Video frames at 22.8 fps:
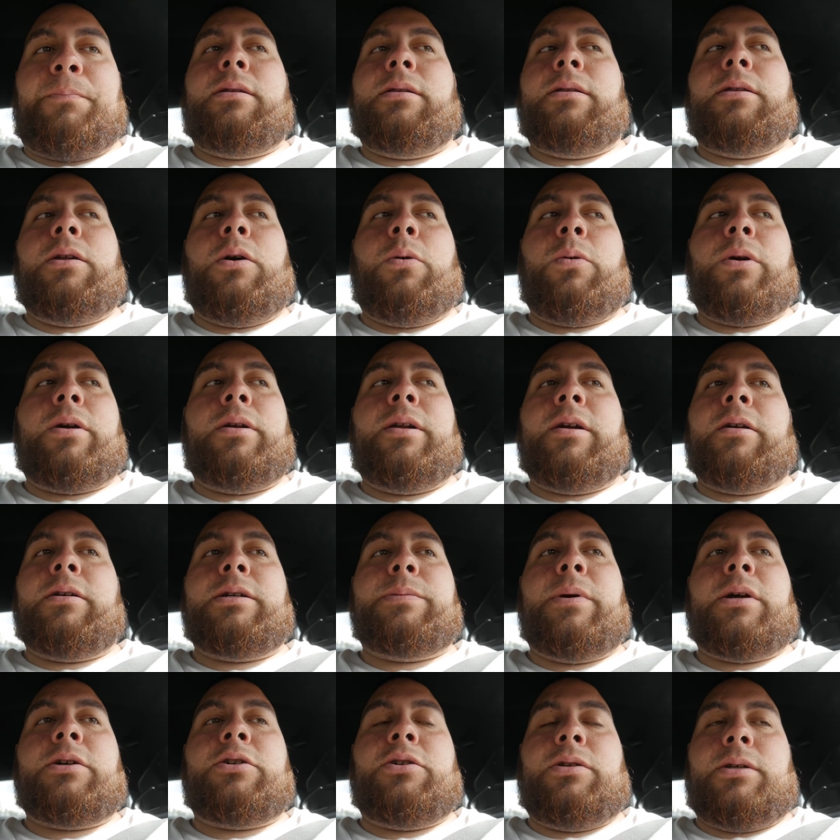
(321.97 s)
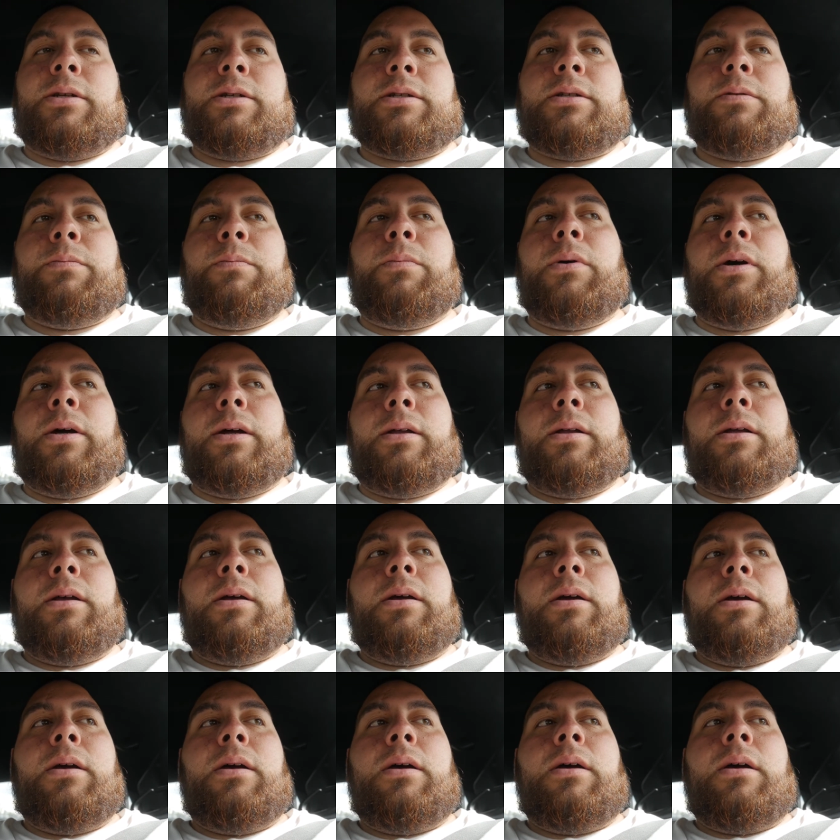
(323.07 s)
Nowhere near a specialist, but
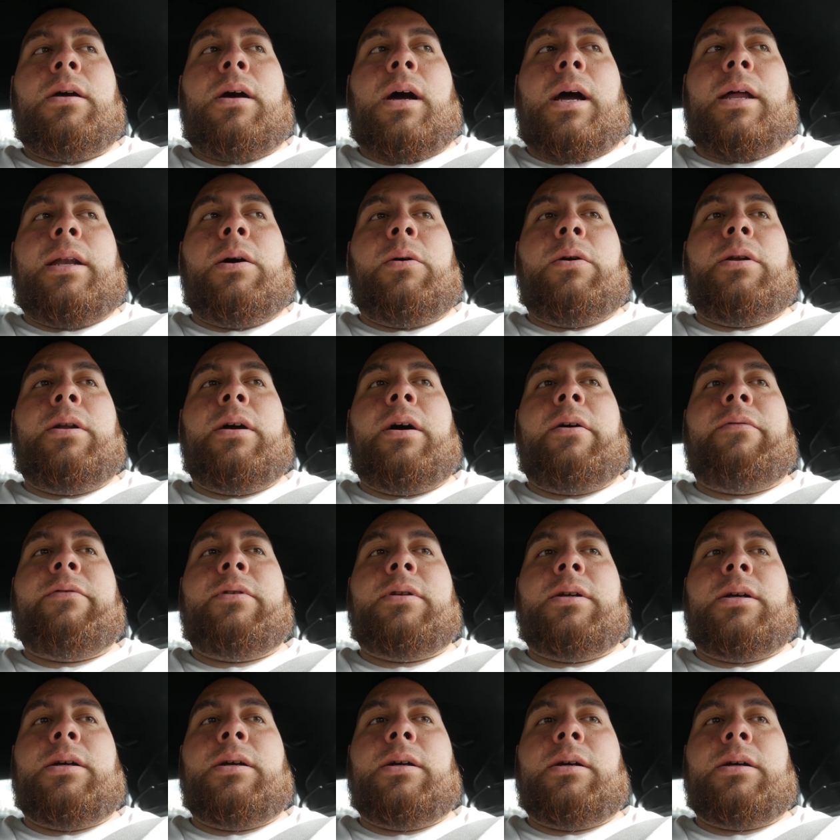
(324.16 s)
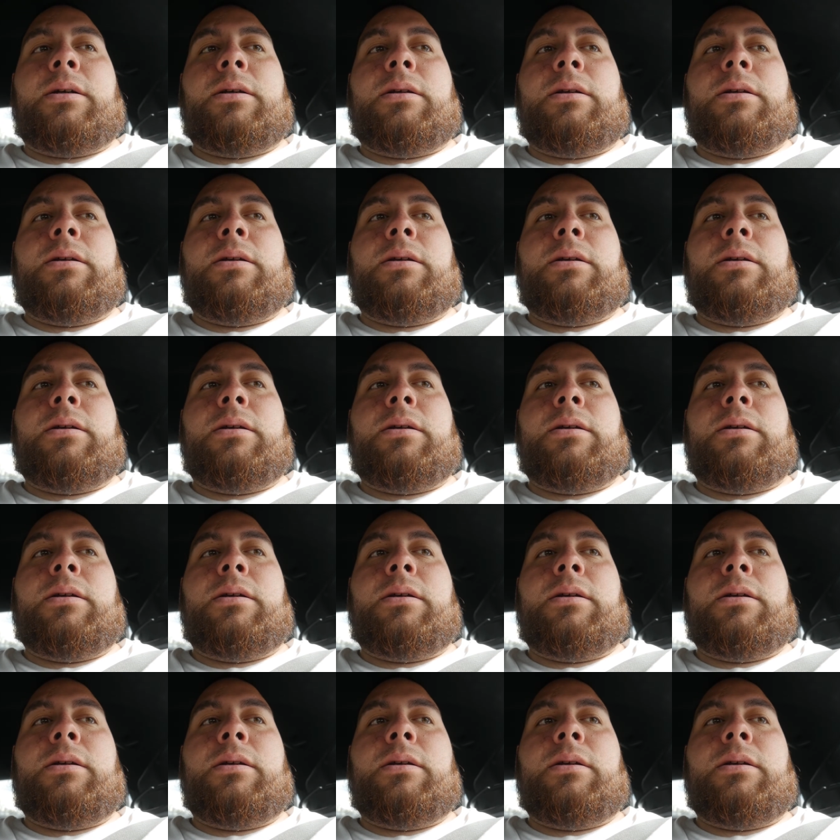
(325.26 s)
I know enough to,